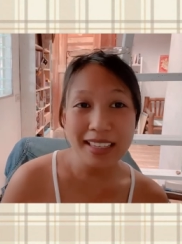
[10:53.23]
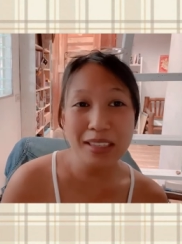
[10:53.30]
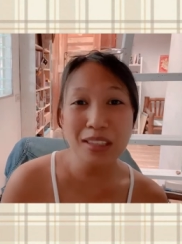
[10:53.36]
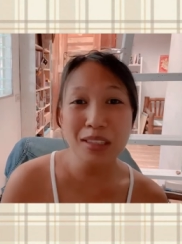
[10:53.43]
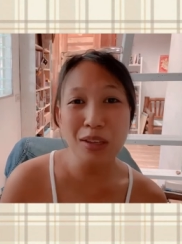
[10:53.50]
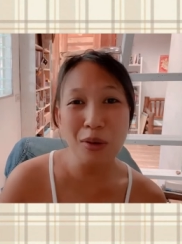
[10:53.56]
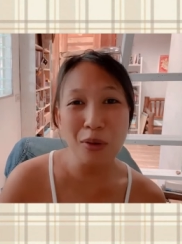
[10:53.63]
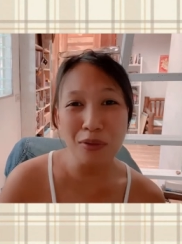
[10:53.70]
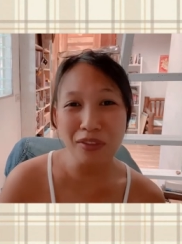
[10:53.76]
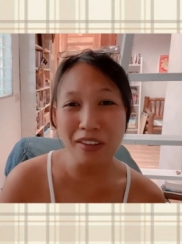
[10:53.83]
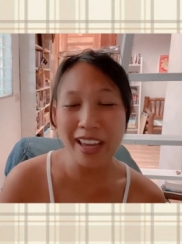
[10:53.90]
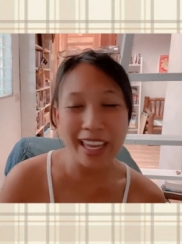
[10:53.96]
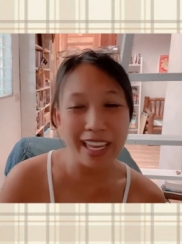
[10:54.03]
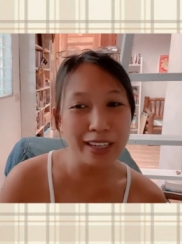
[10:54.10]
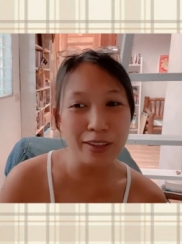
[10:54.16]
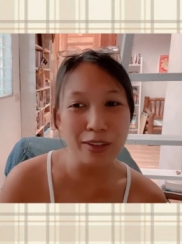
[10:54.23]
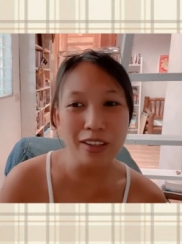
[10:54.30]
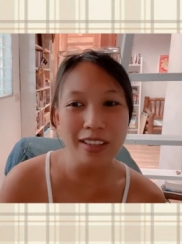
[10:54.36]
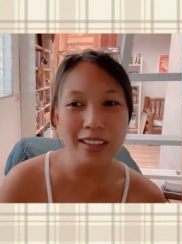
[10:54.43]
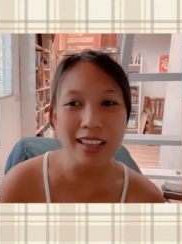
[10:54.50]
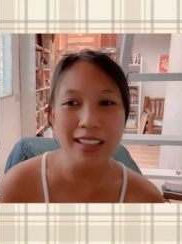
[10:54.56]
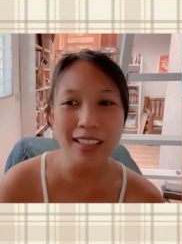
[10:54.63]
It's so freaking
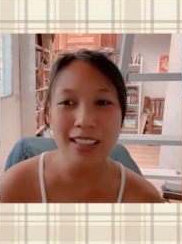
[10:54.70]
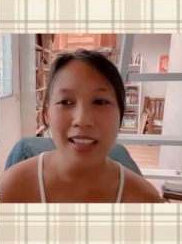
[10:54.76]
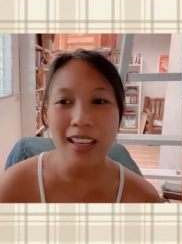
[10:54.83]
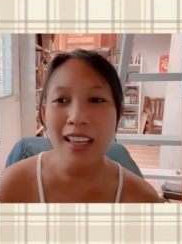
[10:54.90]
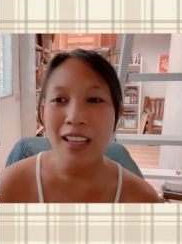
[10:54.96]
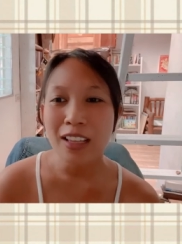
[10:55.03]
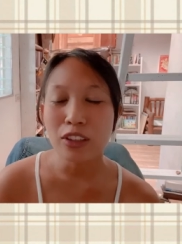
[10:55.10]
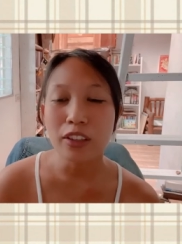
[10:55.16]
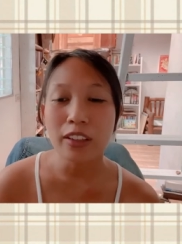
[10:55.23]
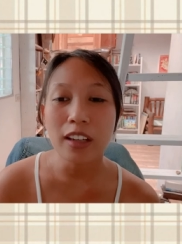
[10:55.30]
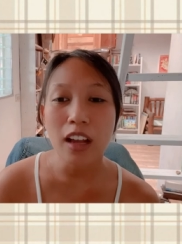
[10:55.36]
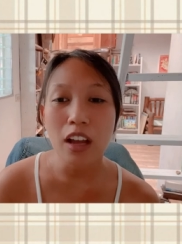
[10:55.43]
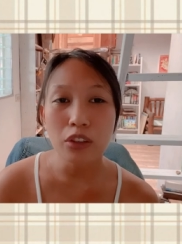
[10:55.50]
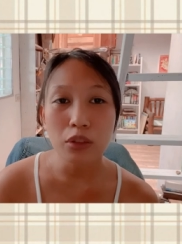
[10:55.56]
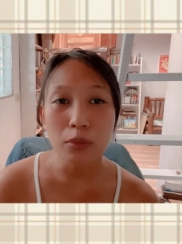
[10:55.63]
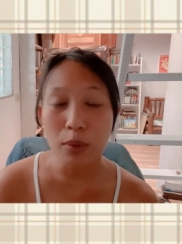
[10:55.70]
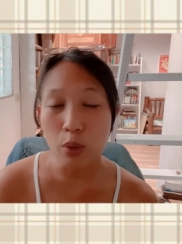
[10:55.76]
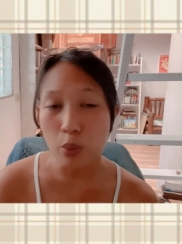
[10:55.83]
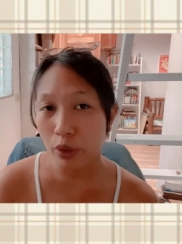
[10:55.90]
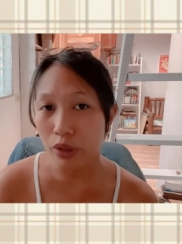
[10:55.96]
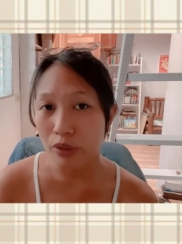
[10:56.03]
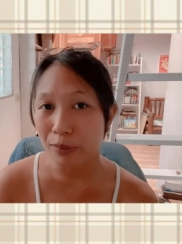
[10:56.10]
good. It's turning out to be
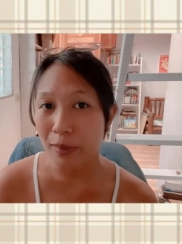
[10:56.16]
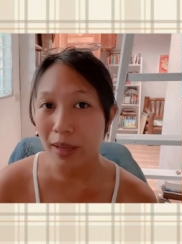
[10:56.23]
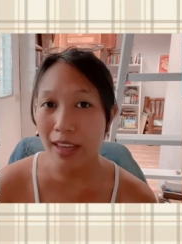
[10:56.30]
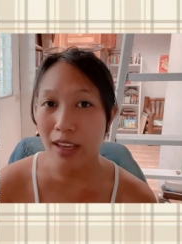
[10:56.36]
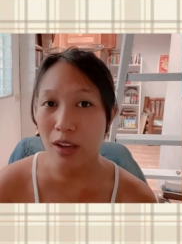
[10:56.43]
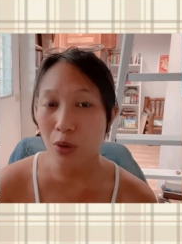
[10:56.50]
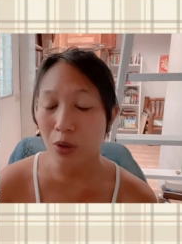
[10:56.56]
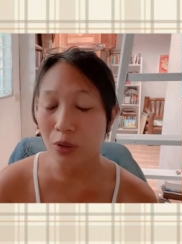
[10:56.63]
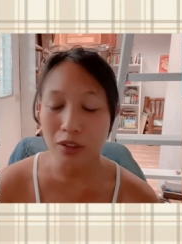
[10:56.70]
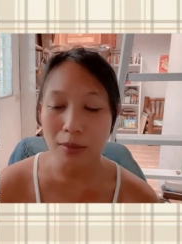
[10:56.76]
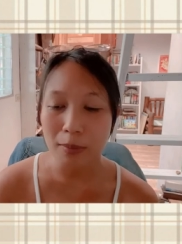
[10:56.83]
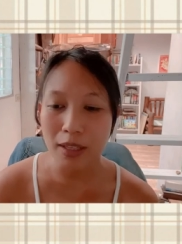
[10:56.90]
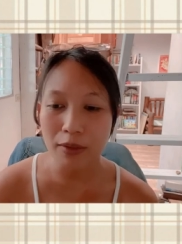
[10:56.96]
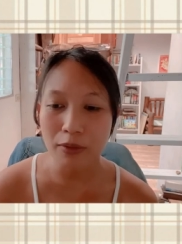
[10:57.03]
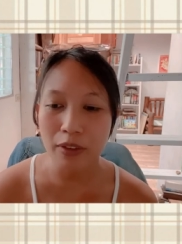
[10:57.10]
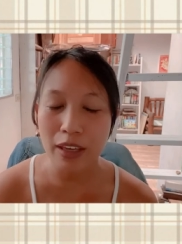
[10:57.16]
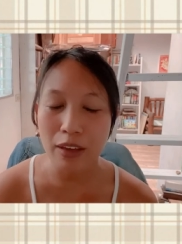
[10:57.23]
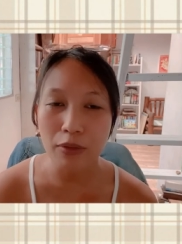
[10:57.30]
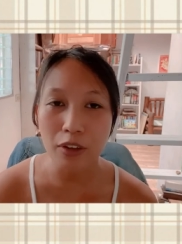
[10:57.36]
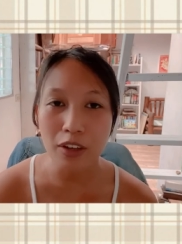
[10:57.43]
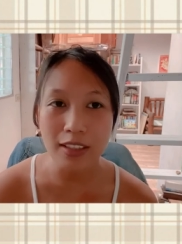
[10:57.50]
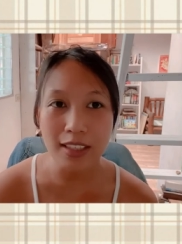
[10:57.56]
one of my ultimate
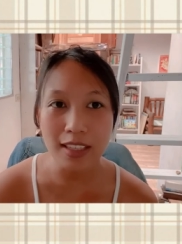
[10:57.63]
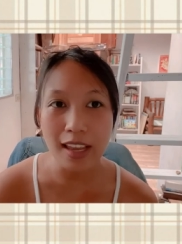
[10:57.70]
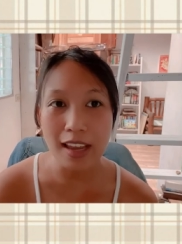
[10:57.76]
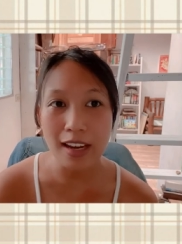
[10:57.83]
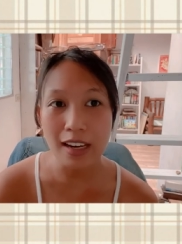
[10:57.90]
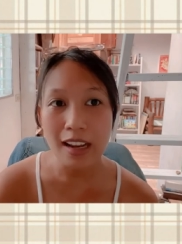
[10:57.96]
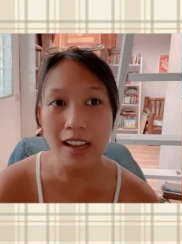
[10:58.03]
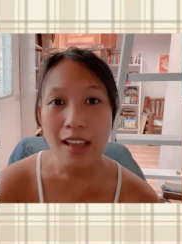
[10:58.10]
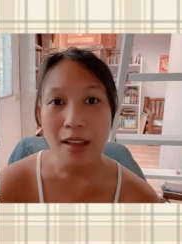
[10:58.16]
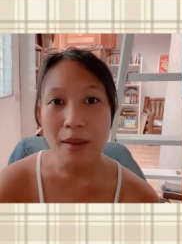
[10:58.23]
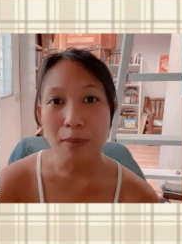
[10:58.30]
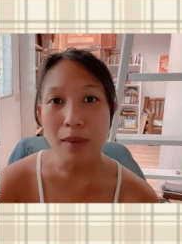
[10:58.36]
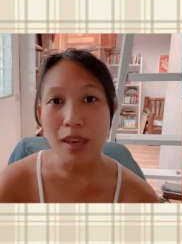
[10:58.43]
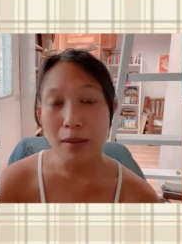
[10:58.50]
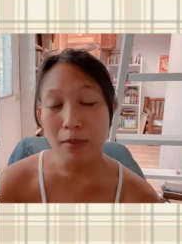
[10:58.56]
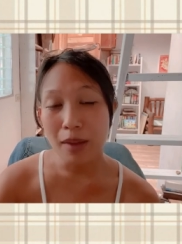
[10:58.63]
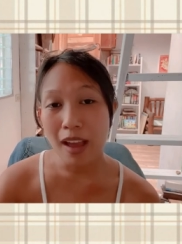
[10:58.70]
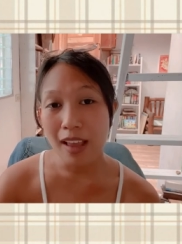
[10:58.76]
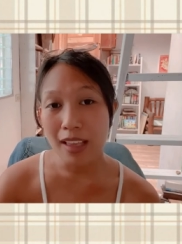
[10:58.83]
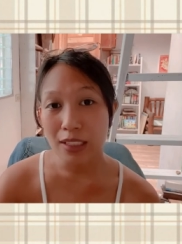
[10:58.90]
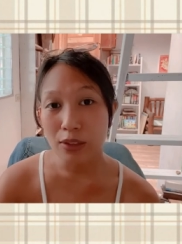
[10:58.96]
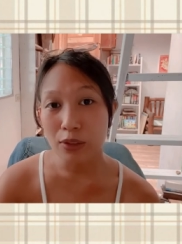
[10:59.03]
favorites and me and my
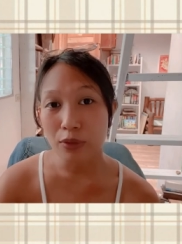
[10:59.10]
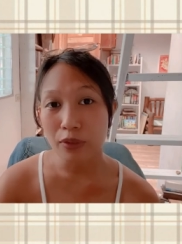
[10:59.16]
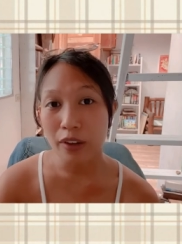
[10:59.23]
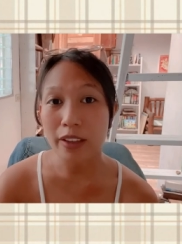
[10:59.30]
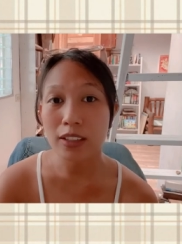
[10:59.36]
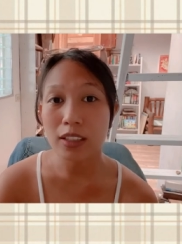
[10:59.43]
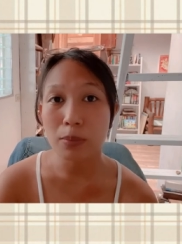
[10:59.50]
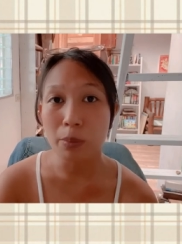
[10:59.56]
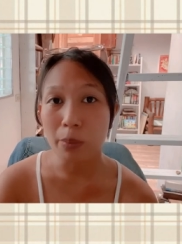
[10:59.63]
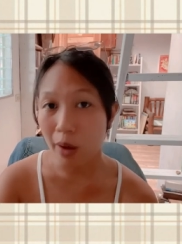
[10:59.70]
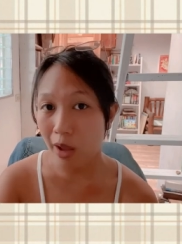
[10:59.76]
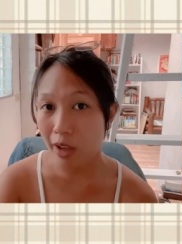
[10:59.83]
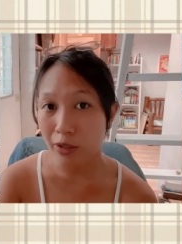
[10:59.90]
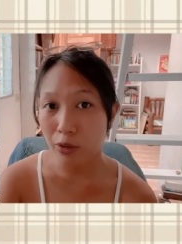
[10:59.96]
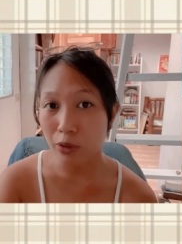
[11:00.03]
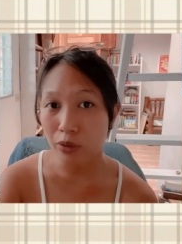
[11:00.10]
high school friends bond